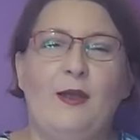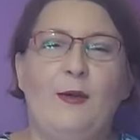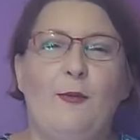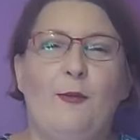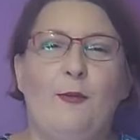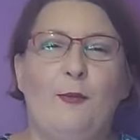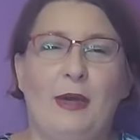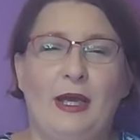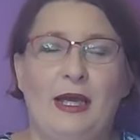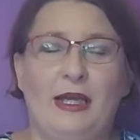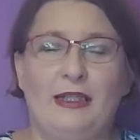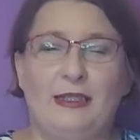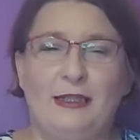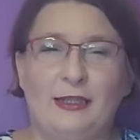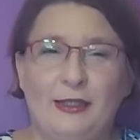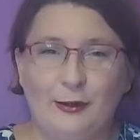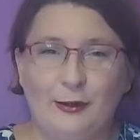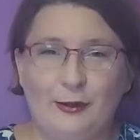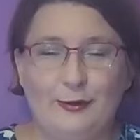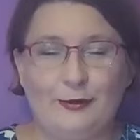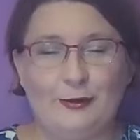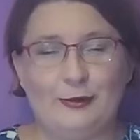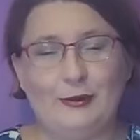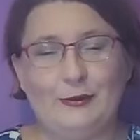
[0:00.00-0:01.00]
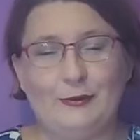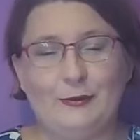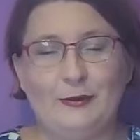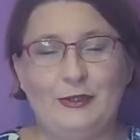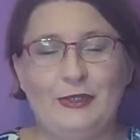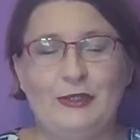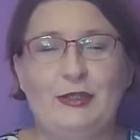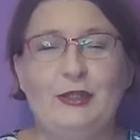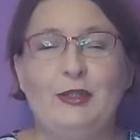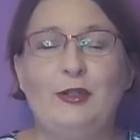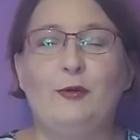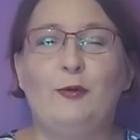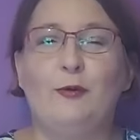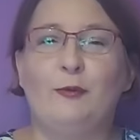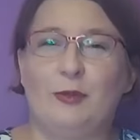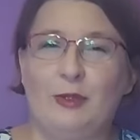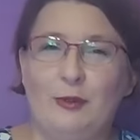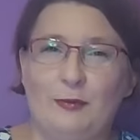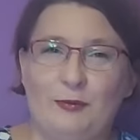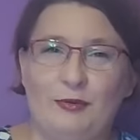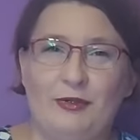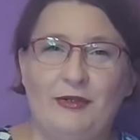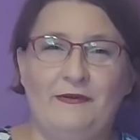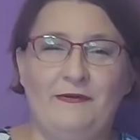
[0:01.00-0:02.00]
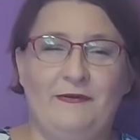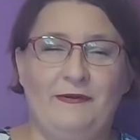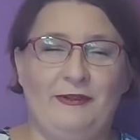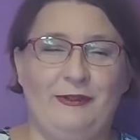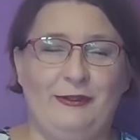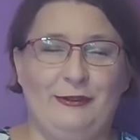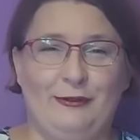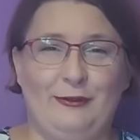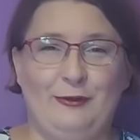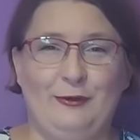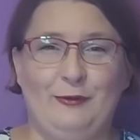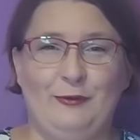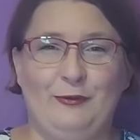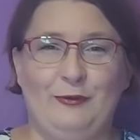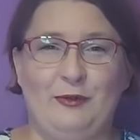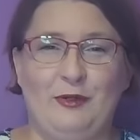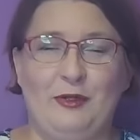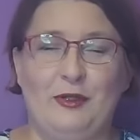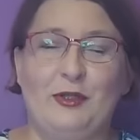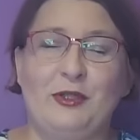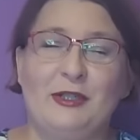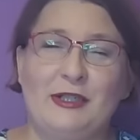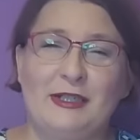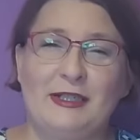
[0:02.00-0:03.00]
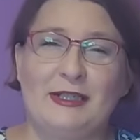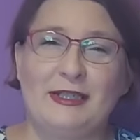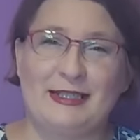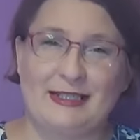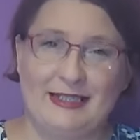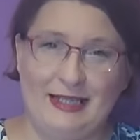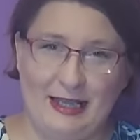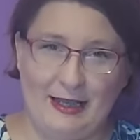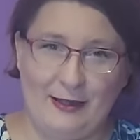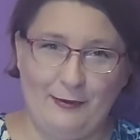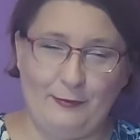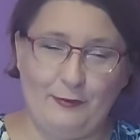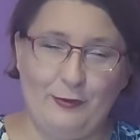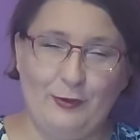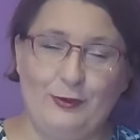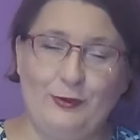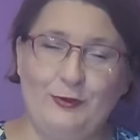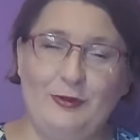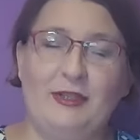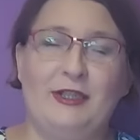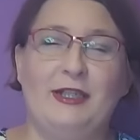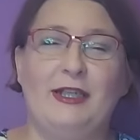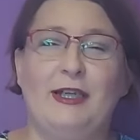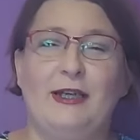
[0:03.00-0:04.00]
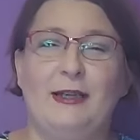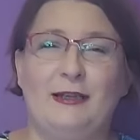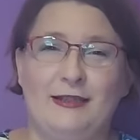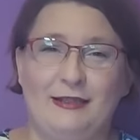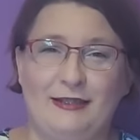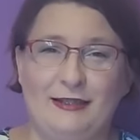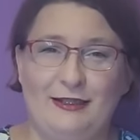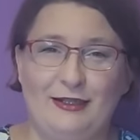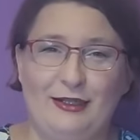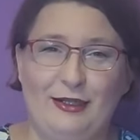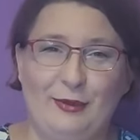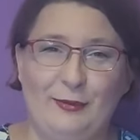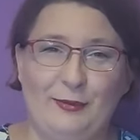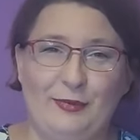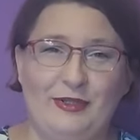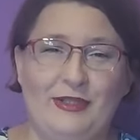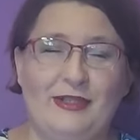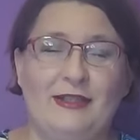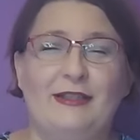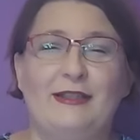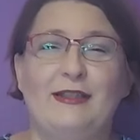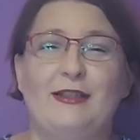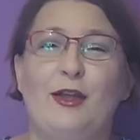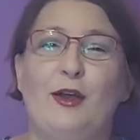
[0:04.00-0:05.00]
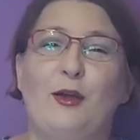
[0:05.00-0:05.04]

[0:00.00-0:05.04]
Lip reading: But you know what? We prefer to watch Sam doing her synopsis